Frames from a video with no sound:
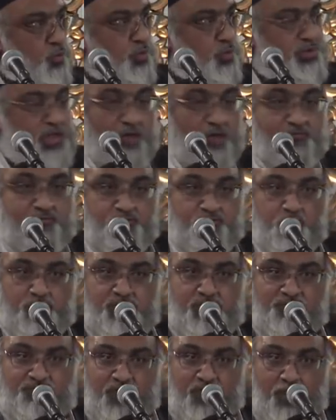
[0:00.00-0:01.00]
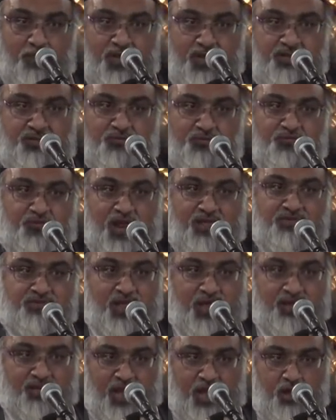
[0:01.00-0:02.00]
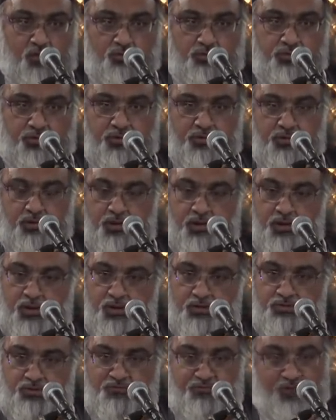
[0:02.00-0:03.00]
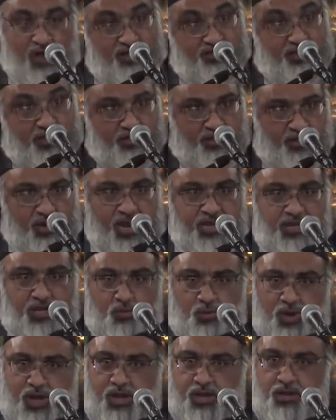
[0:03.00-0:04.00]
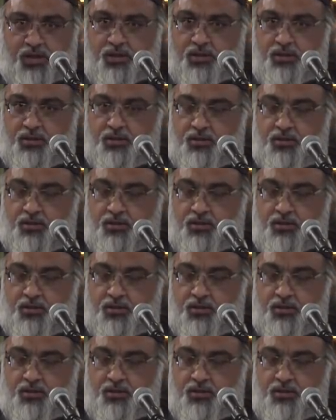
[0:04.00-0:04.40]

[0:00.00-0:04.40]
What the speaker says: With the family, the friends around, the father crying away,